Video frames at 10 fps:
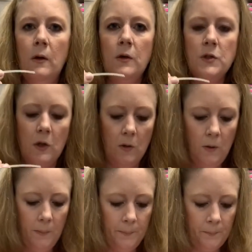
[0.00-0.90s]
or so,
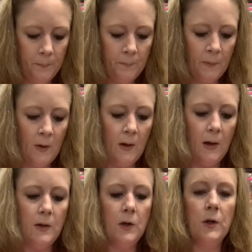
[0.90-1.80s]

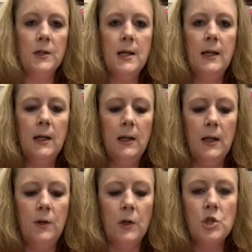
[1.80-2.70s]
and then you can take it
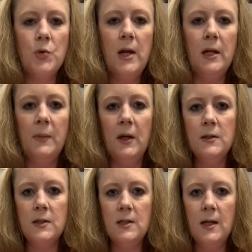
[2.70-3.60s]
and you can train it, because
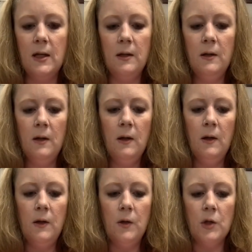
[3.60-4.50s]
it's thin,
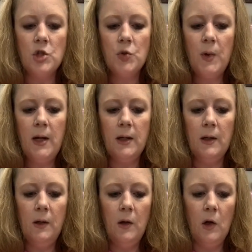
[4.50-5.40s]
you can train it
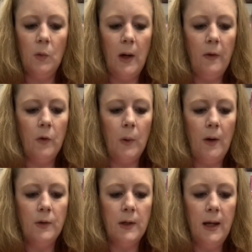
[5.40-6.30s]
around the
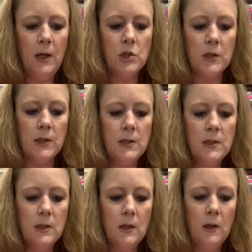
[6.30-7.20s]
rounded edges
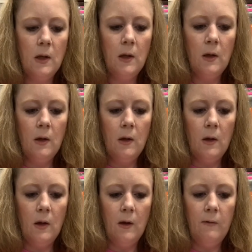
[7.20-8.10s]

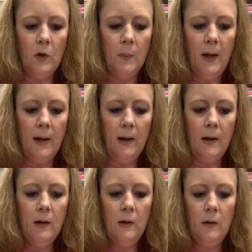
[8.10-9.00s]
of your bag.